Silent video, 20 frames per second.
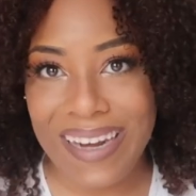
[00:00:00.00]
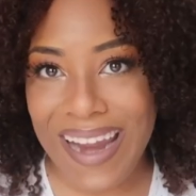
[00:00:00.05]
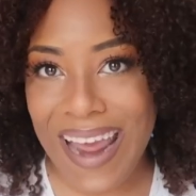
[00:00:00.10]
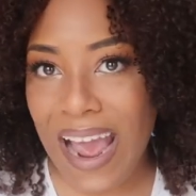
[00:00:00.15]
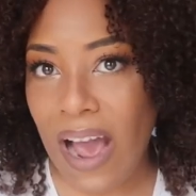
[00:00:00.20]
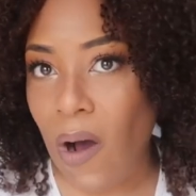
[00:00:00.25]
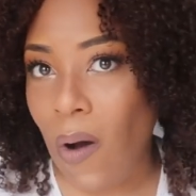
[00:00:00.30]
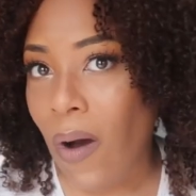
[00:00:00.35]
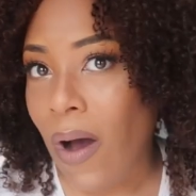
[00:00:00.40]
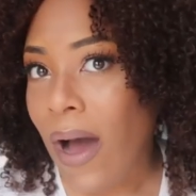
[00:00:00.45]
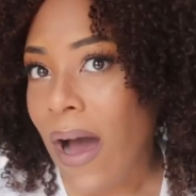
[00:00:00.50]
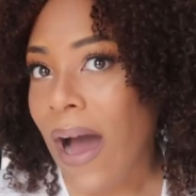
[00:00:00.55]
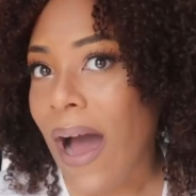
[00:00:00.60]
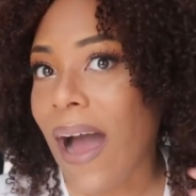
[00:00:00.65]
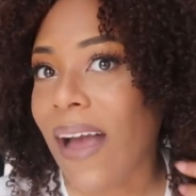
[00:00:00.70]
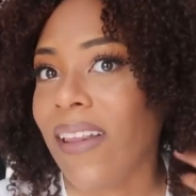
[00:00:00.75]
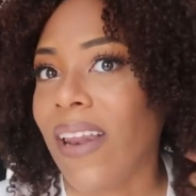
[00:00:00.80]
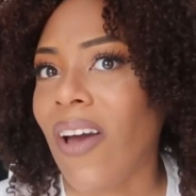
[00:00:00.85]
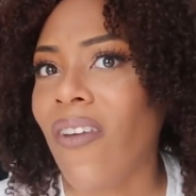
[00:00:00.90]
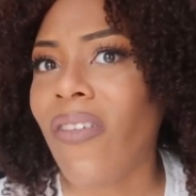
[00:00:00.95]
Now,
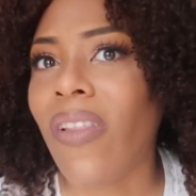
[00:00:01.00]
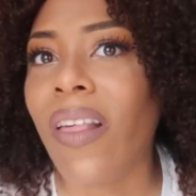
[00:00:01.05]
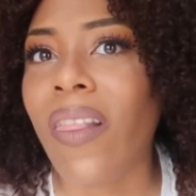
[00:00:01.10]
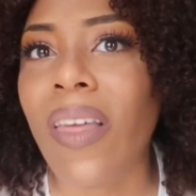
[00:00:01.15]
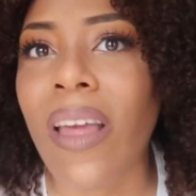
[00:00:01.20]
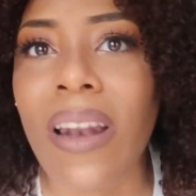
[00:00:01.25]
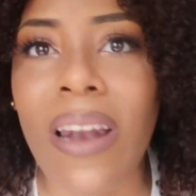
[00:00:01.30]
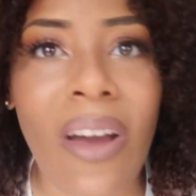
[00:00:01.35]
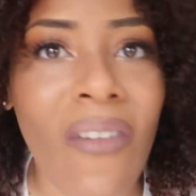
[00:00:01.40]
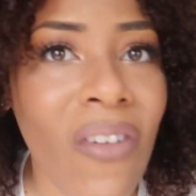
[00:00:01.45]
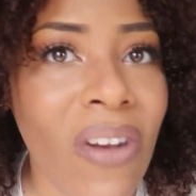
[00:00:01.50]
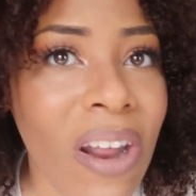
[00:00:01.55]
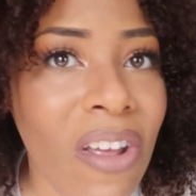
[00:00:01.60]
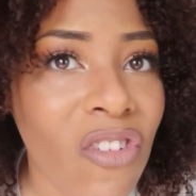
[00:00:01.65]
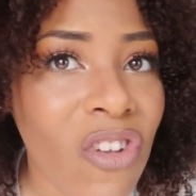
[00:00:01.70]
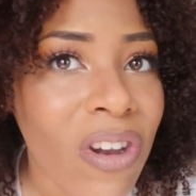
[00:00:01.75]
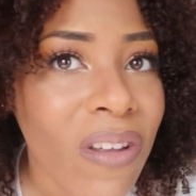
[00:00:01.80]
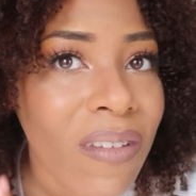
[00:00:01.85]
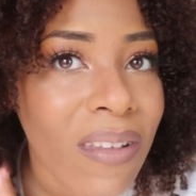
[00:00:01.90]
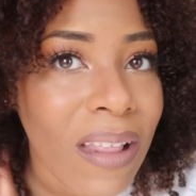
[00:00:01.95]
I definitely think
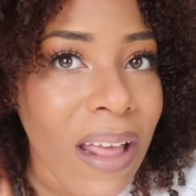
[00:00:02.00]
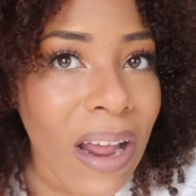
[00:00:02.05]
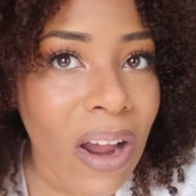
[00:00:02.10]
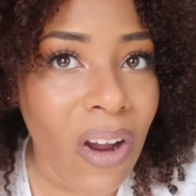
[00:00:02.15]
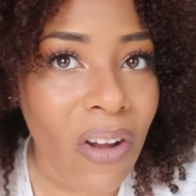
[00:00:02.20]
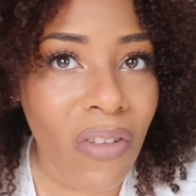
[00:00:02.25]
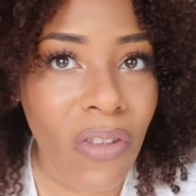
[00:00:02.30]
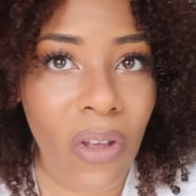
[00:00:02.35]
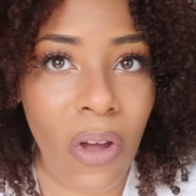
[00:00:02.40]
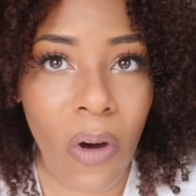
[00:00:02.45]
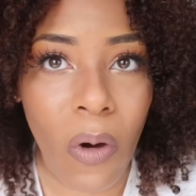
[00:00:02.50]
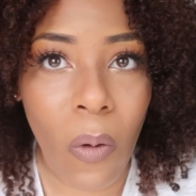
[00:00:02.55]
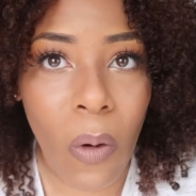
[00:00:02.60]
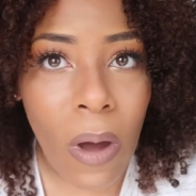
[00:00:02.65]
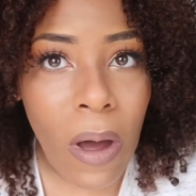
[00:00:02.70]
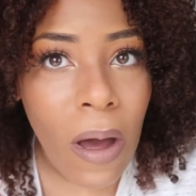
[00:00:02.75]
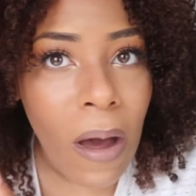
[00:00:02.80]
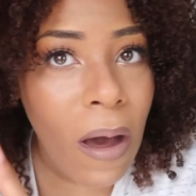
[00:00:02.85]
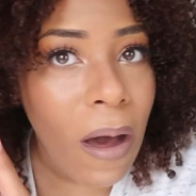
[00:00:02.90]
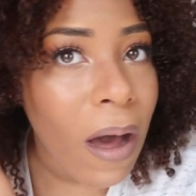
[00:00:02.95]
definition is there. So
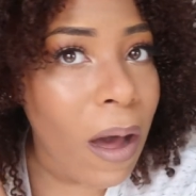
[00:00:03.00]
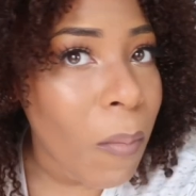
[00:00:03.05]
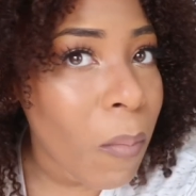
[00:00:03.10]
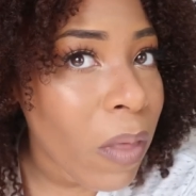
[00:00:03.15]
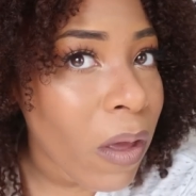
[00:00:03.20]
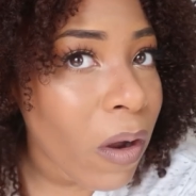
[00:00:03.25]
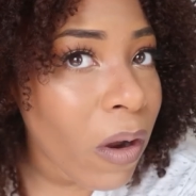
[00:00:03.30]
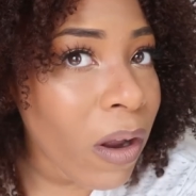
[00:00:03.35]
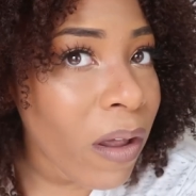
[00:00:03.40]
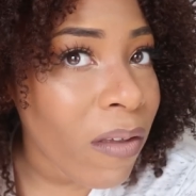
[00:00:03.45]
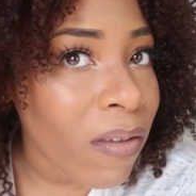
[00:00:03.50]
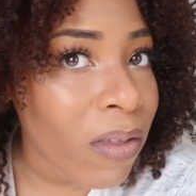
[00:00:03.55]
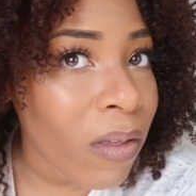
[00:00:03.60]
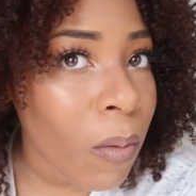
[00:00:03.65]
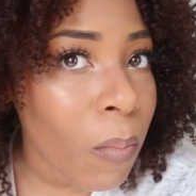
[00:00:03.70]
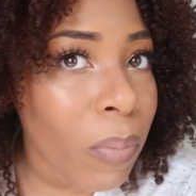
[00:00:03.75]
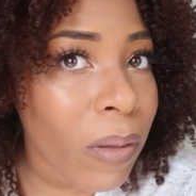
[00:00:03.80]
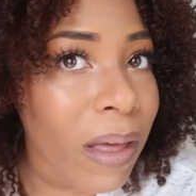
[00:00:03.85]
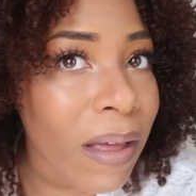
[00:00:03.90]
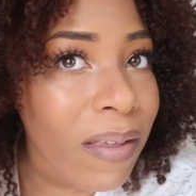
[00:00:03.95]
um, there is
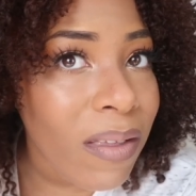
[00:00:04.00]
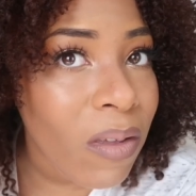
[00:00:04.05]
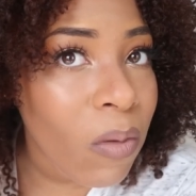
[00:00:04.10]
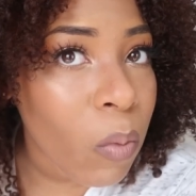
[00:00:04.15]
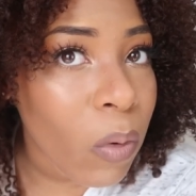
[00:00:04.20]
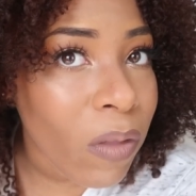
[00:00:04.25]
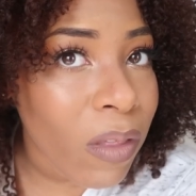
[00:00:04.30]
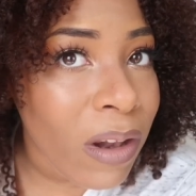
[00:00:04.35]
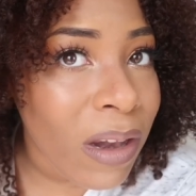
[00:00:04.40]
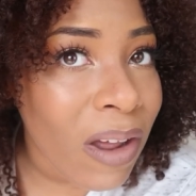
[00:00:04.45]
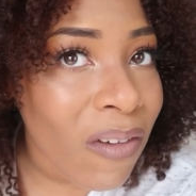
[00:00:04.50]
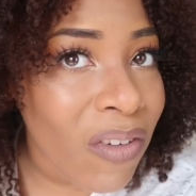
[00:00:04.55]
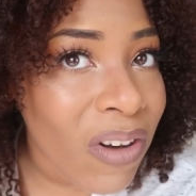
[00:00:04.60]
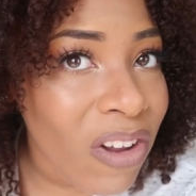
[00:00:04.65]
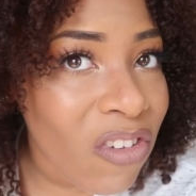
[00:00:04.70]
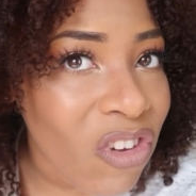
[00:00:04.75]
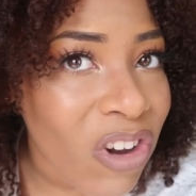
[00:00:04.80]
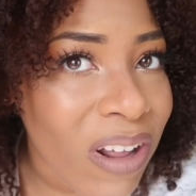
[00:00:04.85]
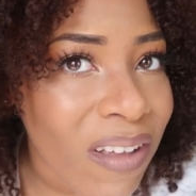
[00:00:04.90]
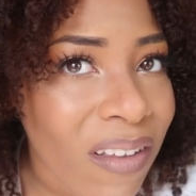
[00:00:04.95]
some places where the
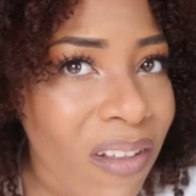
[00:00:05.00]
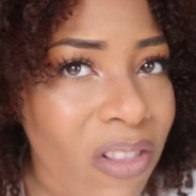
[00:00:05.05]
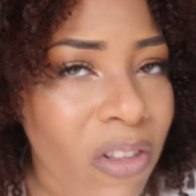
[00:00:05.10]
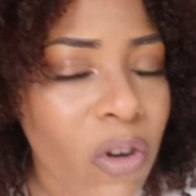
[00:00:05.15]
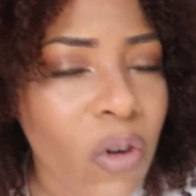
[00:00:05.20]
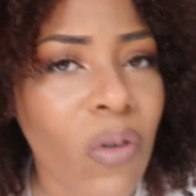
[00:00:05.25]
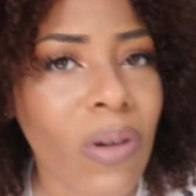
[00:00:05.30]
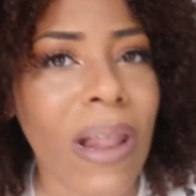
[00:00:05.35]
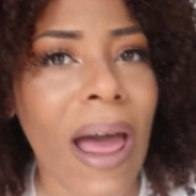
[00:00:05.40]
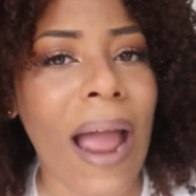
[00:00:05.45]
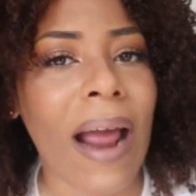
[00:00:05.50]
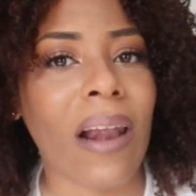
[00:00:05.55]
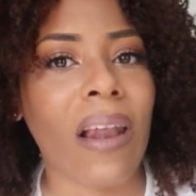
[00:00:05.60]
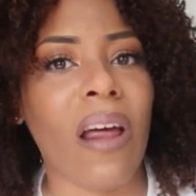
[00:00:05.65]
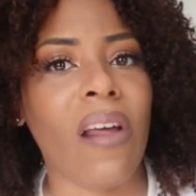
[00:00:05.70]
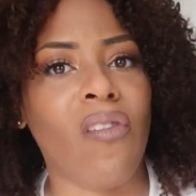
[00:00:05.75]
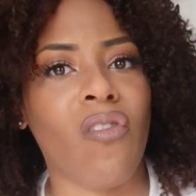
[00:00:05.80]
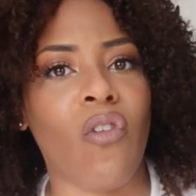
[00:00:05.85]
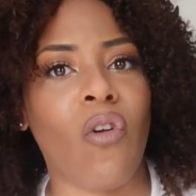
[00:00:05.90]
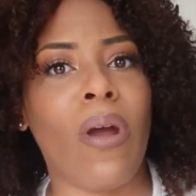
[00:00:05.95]
definition is a little
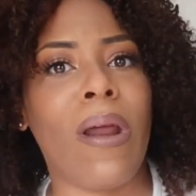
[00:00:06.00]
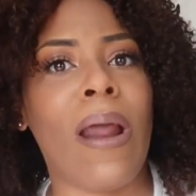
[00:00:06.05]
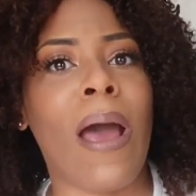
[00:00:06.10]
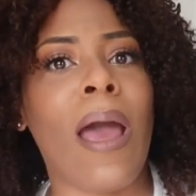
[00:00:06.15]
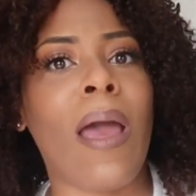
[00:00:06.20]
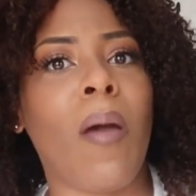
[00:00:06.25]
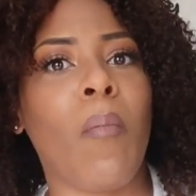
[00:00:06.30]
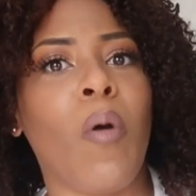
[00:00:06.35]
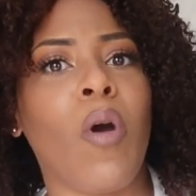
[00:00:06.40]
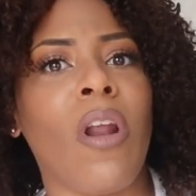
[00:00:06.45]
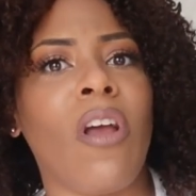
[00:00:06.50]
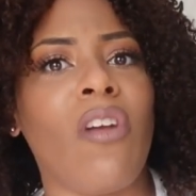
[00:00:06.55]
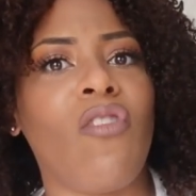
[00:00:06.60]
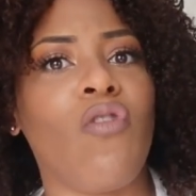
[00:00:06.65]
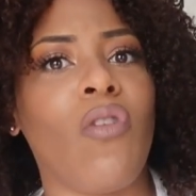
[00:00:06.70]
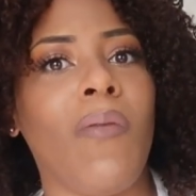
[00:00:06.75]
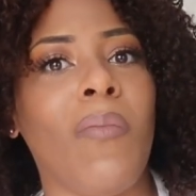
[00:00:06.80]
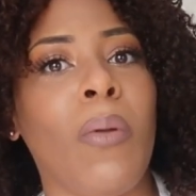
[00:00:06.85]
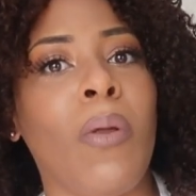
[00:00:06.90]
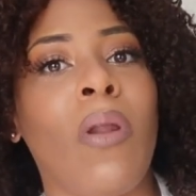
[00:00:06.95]
lackluster and I am gonna
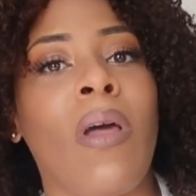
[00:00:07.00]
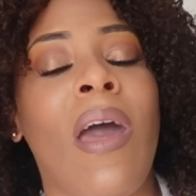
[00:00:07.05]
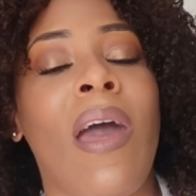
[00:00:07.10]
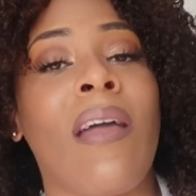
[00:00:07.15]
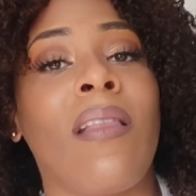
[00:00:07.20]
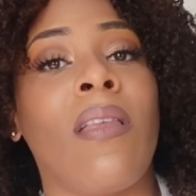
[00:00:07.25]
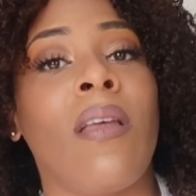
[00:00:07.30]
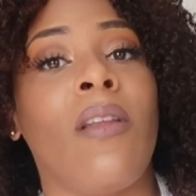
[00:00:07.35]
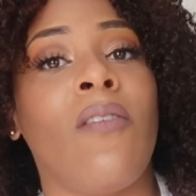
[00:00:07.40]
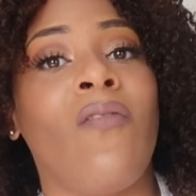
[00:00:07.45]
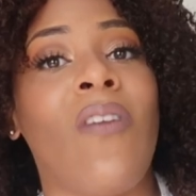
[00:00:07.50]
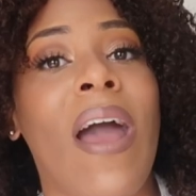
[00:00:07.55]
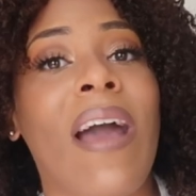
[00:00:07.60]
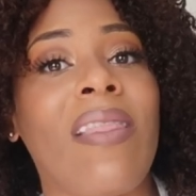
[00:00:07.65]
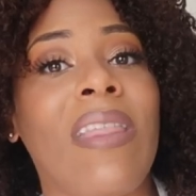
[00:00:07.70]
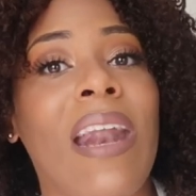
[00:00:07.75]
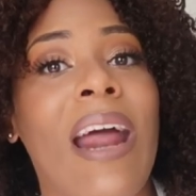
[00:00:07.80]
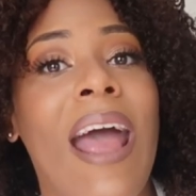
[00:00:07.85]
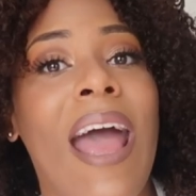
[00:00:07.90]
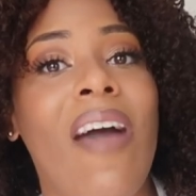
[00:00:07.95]
attribute that to the
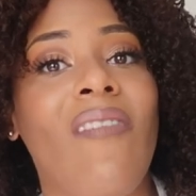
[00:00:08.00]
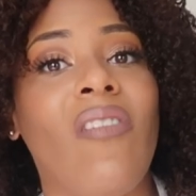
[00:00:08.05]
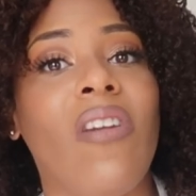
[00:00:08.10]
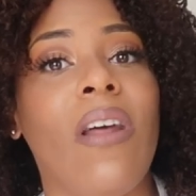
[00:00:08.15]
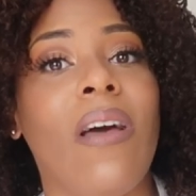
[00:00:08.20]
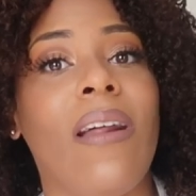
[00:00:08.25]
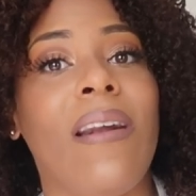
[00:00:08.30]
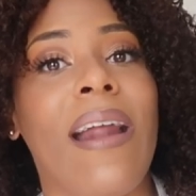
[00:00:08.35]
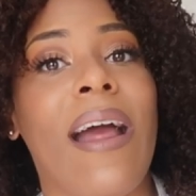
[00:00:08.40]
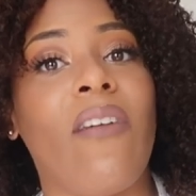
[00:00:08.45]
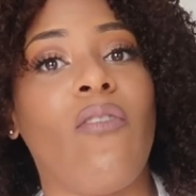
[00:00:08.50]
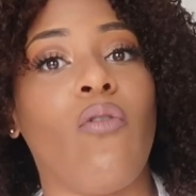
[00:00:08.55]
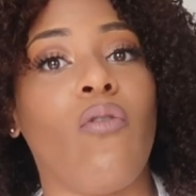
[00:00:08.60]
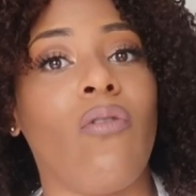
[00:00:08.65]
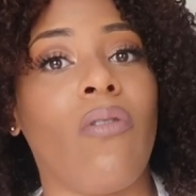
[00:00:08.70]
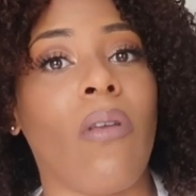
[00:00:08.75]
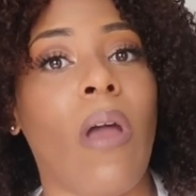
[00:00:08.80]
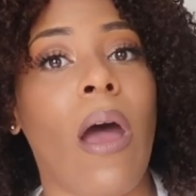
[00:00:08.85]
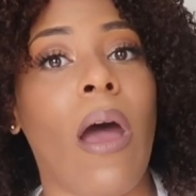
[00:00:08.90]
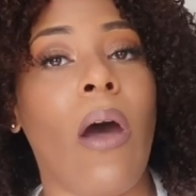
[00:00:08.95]
fact that I haven't done a natural
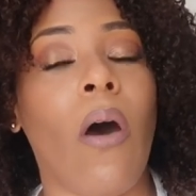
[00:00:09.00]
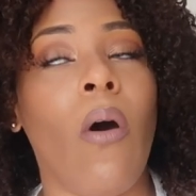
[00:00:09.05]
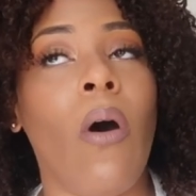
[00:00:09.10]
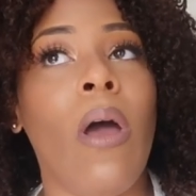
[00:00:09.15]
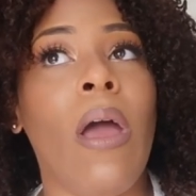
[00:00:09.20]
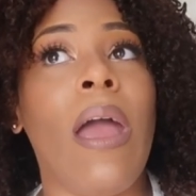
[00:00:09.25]
style